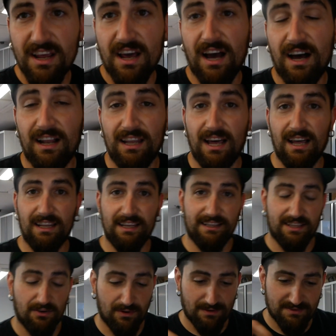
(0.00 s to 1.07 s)
I'll link
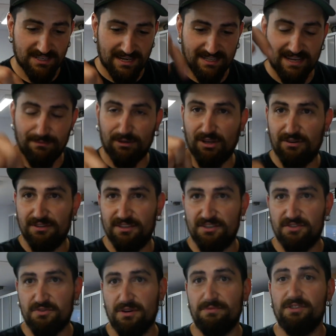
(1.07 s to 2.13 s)
their website down below in the
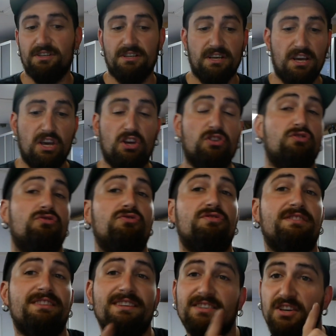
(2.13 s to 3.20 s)
description. Use
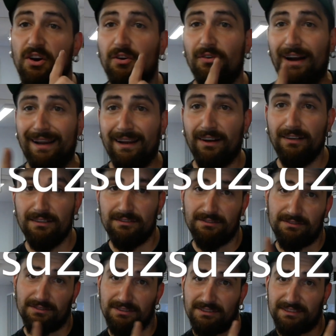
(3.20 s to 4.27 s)
this code right here,
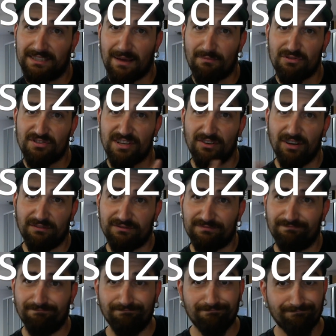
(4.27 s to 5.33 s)
10% off.
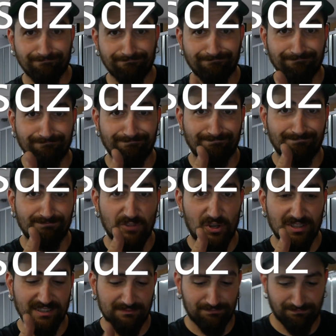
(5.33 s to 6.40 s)

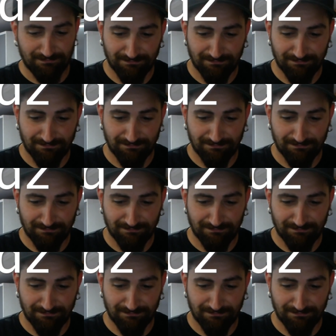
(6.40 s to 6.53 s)
Awesome.